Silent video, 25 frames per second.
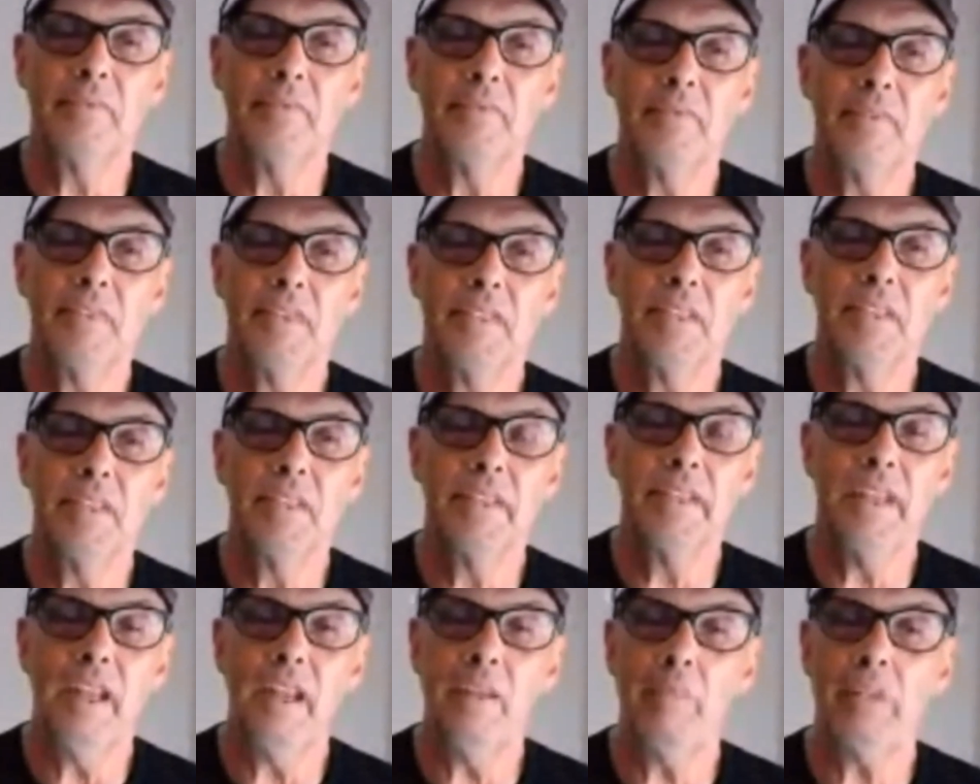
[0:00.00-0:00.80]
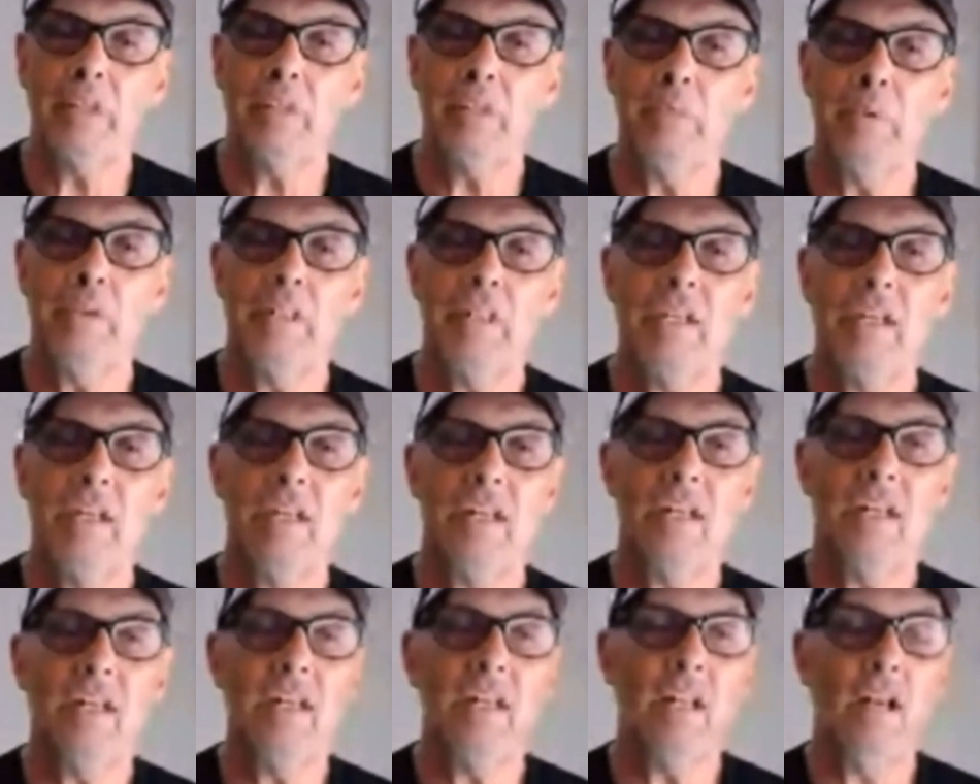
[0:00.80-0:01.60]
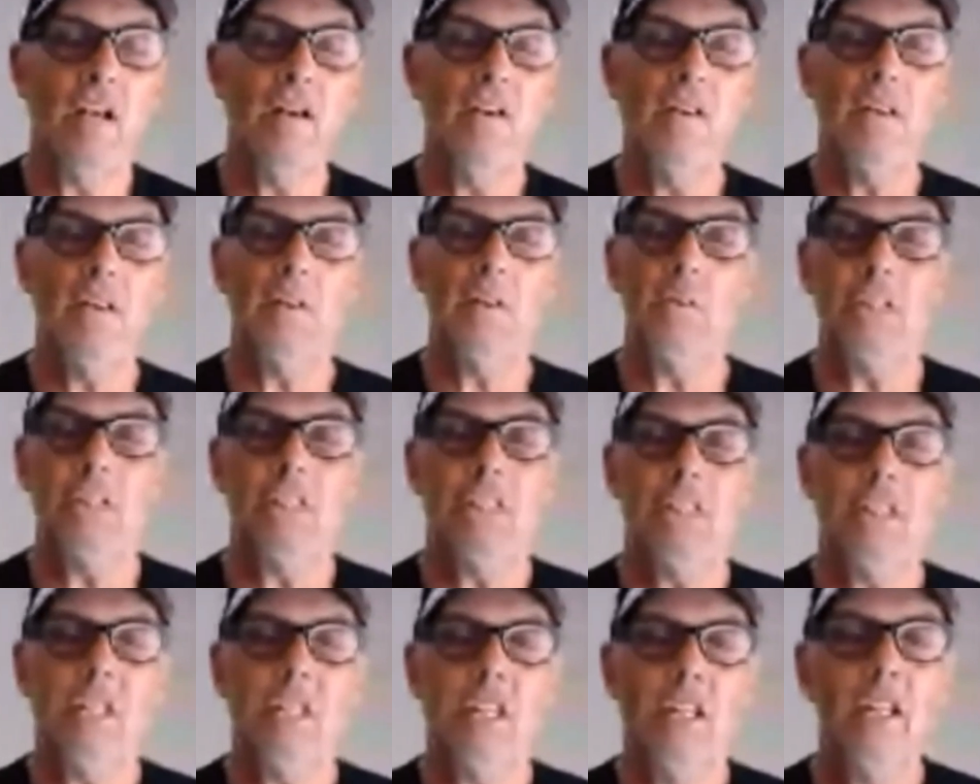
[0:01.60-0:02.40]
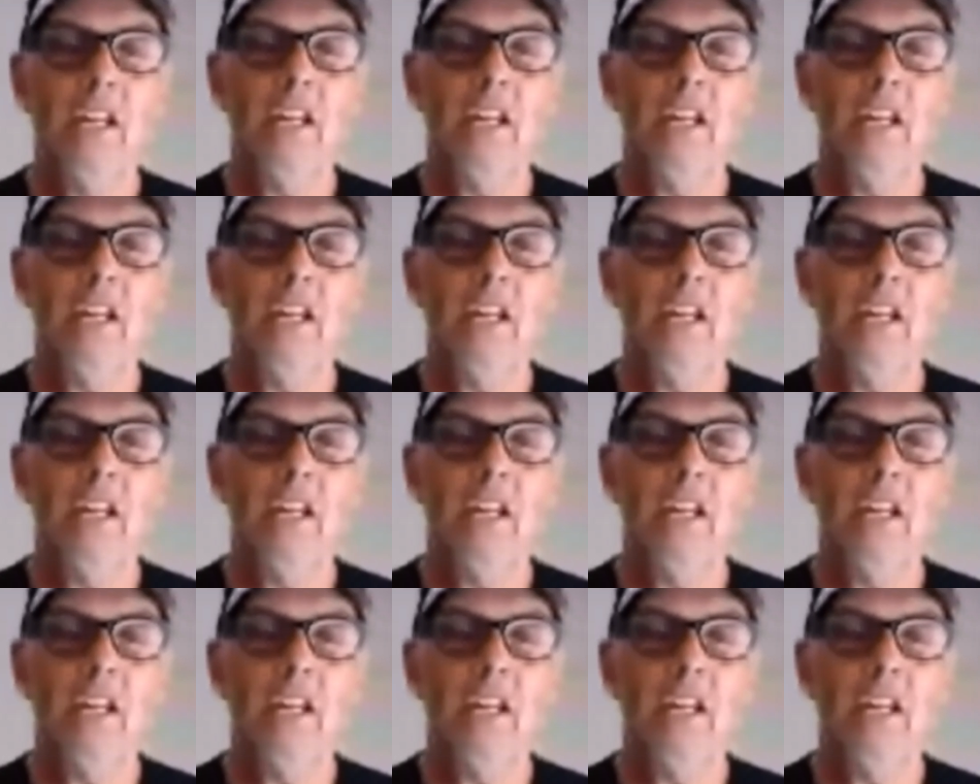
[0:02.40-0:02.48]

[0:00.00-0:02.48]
They must be thinking, how come he's still here?